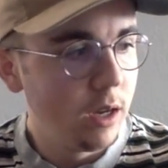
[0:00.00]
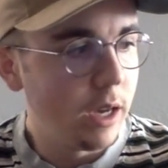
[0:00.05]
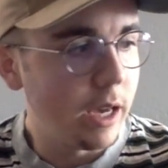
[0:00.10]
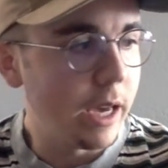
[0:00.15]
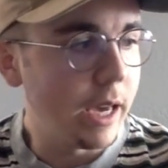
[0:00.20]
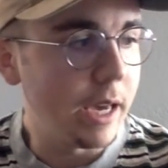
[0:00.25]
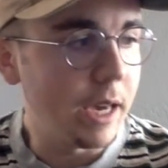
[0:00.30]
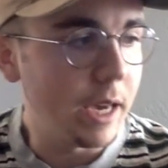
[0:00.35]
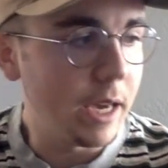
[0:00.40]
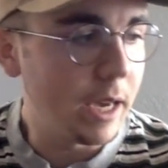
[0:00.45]

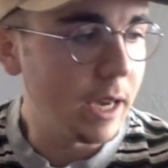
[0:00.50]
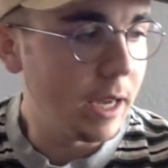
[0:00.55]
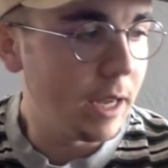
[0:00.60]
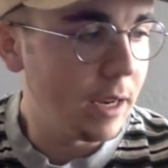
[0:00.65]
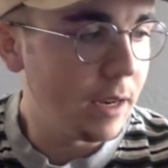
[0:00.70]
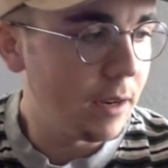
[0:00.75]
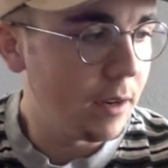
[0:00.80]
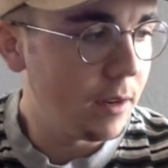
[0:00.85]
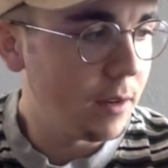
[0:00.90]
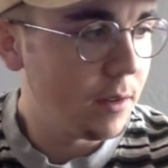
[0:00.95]

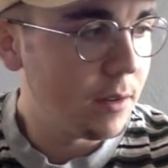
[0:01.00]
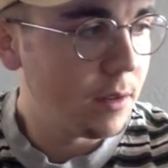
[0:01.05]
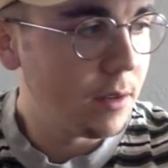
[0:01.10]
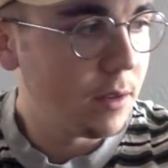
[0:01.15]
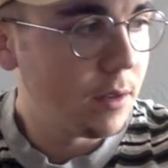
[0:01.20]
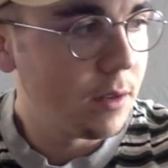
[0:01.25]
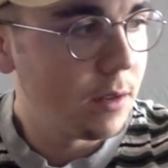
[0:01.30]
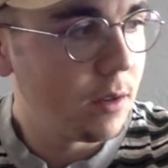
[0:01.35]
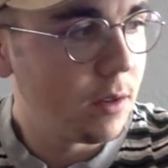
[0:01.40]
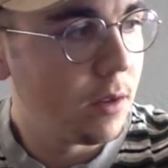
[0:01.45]
And
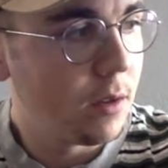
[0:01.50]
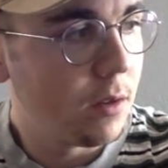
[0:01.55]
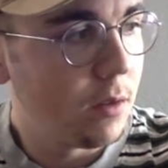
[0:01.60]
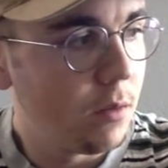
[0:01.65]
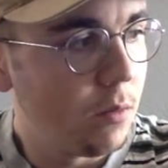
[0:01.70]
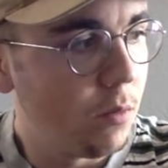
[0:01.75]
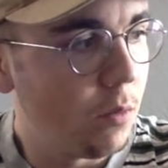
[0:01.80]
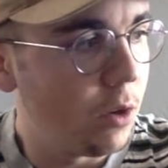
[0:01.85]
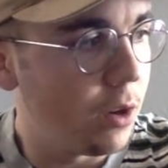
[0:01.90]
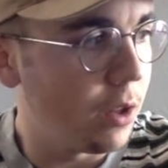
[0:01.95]

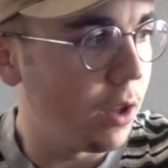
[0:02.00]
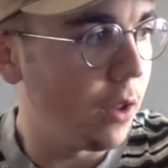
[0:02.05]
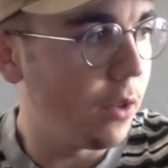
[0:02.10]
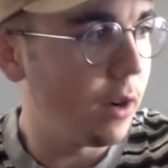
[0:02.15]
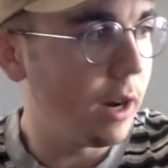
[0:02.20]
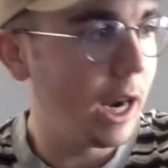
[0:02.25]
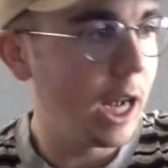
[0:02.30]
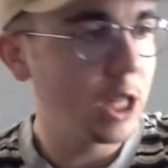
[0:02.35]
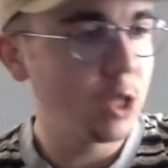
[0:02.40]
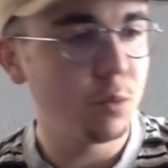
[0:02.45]
one of the other
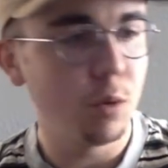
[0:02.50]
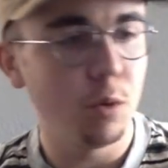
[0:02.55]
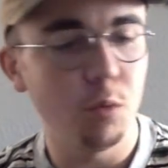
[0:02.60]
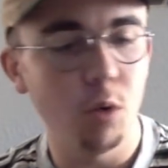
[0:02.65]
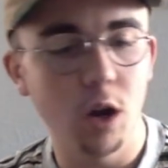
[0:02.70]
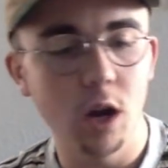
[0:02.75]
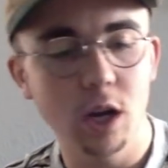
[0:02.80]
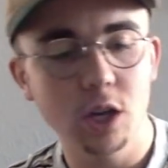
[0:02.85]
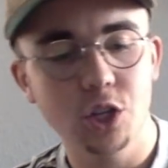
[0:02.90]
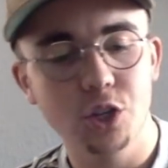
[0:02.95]
hats we
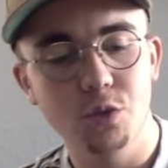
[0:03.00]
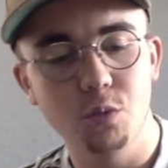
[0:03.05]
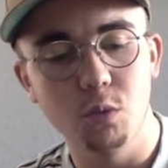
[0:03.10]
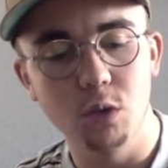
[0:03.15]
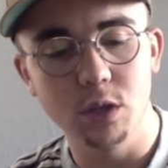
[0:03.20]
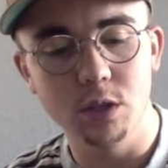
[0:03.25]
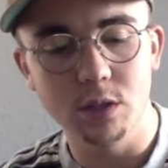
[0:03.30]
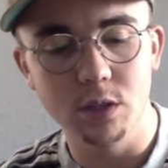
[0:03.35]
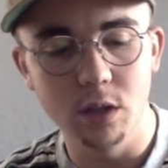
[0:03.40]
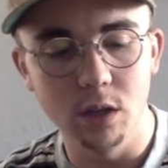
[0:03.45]
washed
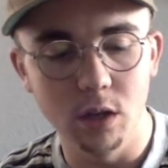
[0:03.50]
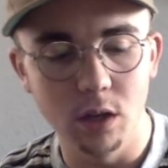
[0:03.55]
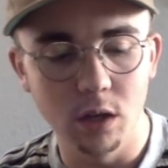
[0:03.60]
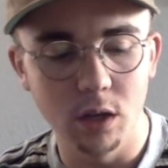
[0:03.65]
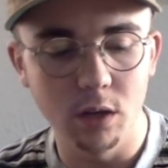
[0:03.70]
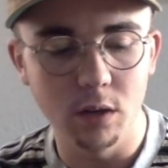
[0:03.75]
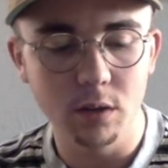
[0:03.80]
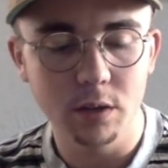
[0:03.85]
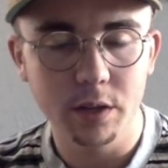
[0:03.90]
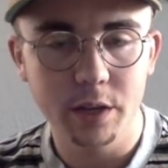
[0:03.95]
was
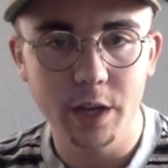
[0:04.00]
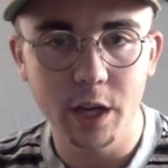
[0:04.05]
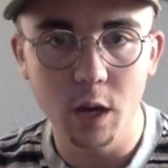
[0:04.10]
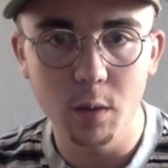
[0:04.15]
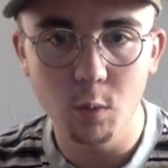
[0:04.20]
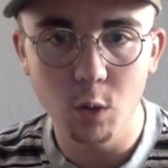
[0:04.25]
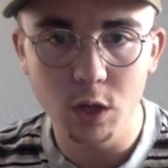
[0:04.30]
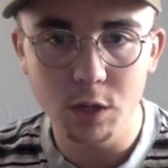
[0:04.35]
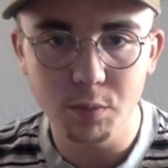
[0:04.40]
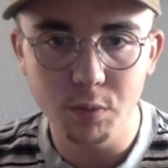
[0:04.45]
the
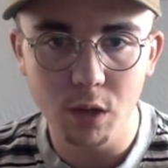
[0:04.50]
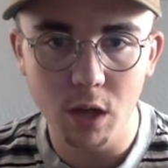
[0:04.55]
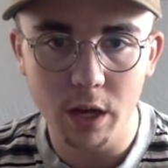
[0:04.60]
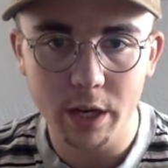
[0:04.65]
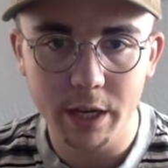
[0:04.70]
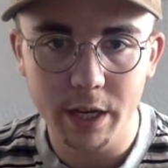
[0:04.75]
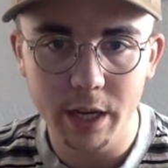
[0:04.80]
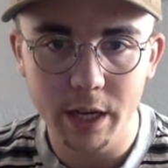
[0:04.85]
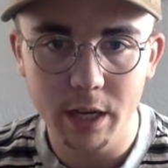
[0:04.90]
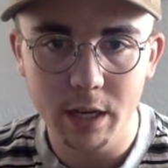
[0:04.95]
Cowboys
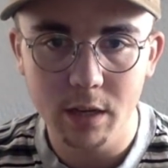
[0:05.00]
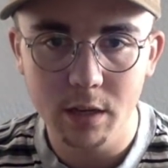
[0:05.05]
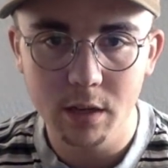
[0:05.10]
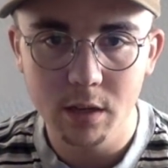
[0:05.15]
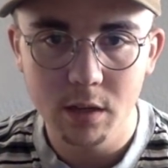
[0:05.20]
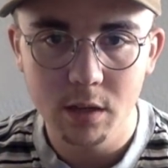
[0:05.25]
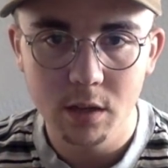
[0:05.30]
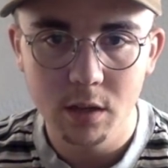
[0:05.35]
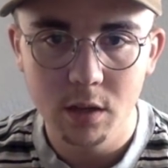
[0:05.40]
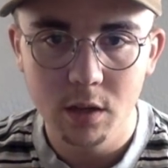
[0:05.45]
blockhead.
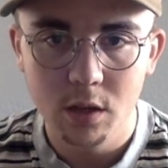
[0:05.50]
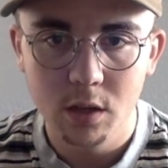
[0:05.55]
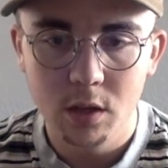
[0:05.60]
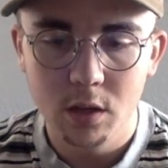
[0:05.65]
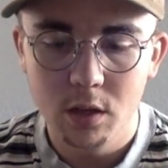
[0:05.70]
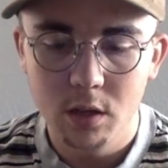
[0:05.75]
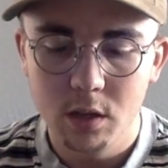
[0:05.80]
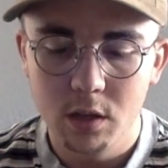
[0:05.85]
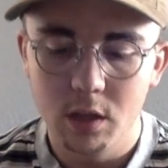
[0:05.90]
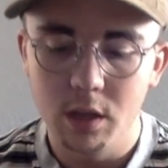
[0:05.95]

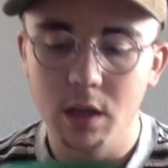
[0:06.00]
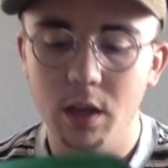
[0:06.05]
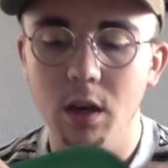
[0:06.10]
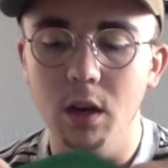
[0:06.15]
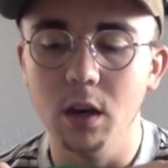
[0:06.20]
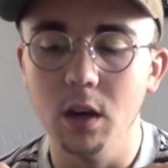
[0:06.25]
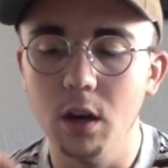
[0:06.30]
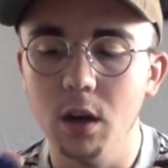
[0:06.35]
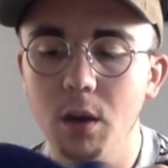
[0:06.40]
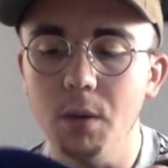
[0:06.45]

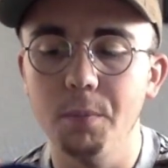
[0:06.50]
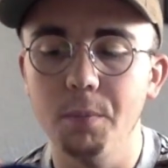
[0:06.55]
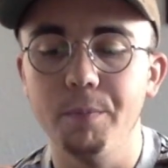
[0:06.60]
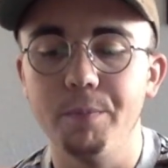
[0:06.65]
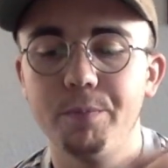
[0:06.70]
As